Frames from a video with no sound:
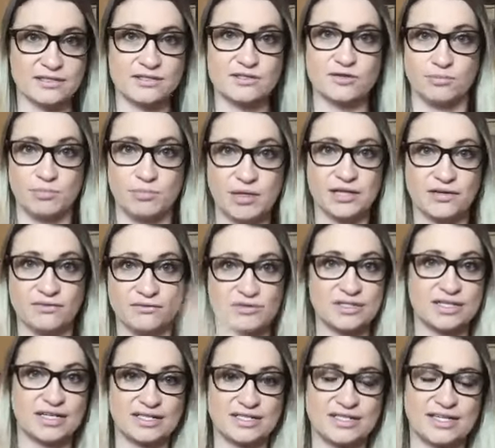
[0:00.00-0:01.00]
So B
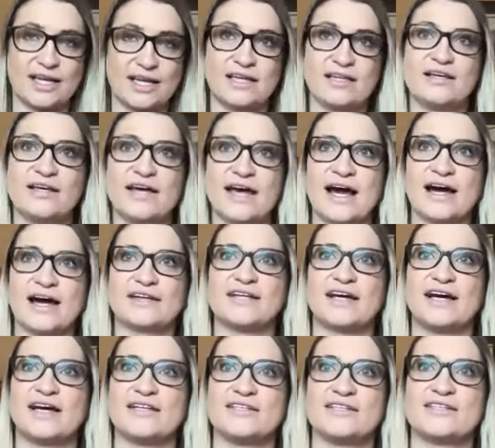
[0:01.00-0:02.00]
lymphocytes can act
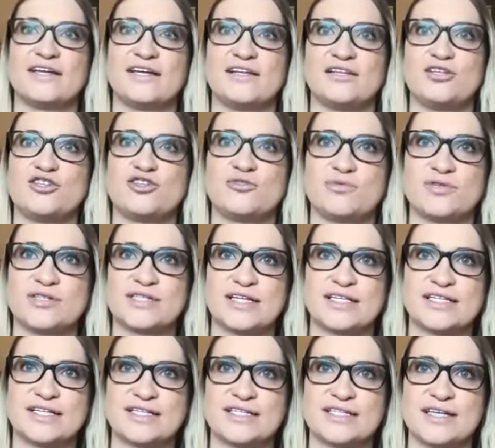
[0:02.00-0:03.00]
as antigen
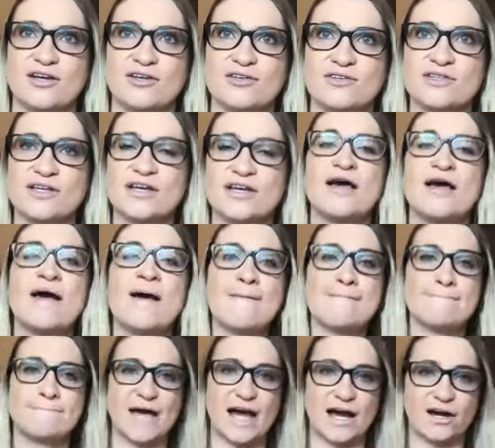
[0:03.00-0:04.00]
presenting cells,
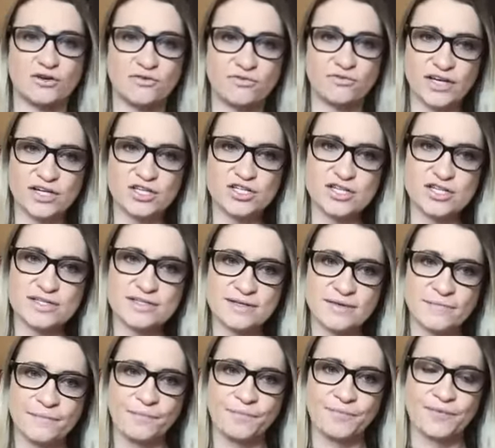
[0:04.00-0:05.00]
macrophages,
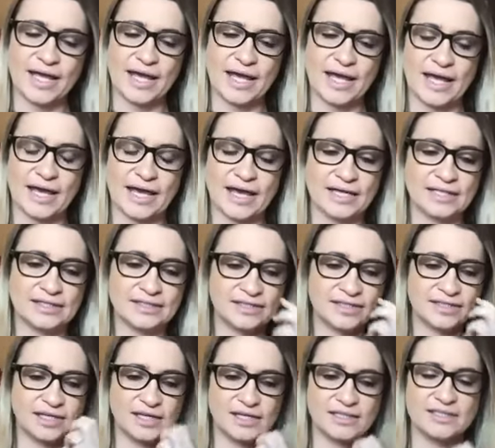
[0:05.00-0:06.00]
and
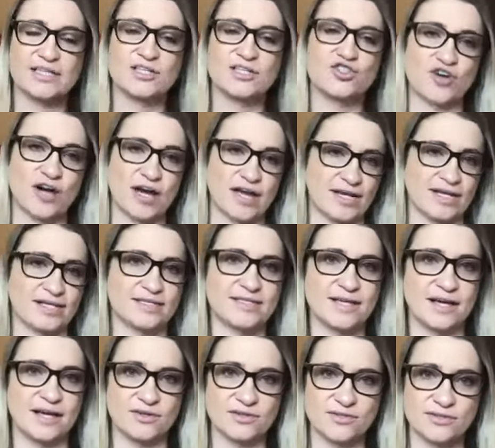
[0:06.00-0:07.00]
dendritic
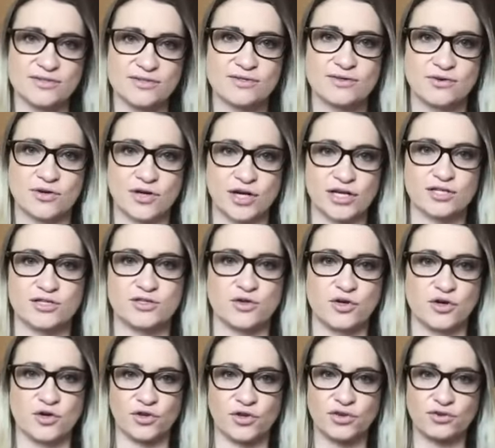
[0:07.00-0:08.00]
cells. Okay, so
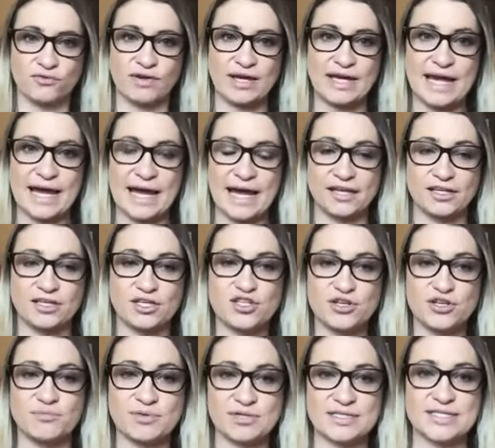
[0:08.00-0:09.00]
your 3
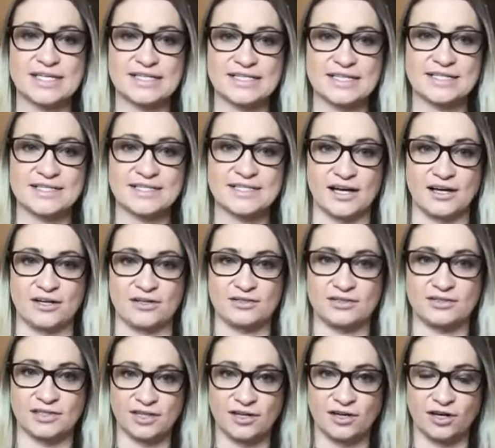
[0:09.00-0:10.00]
antigen presenting
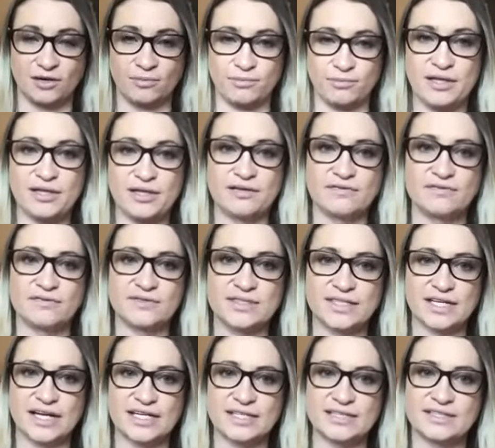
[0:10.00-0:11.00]
cells are B
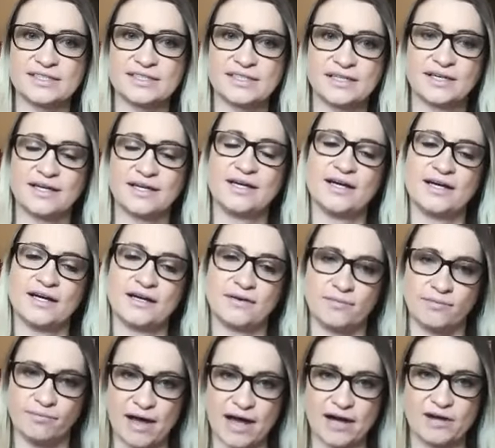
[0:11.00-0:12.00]
lymphocytes,
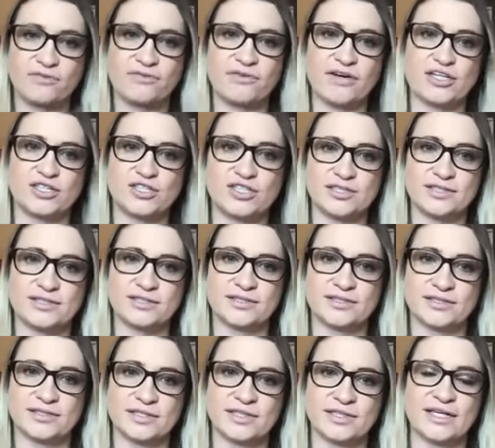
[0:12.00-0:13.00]
macrophages,
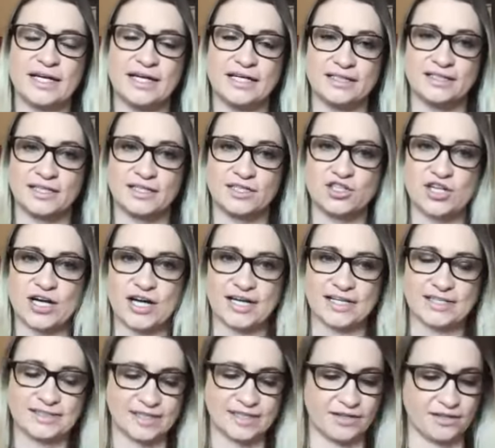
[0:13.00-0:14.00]
and dendritic
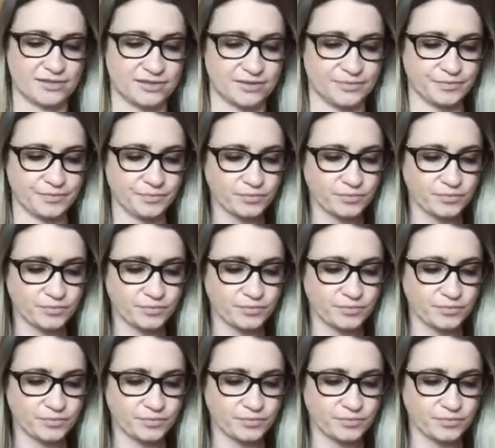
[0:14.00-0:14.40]
cells.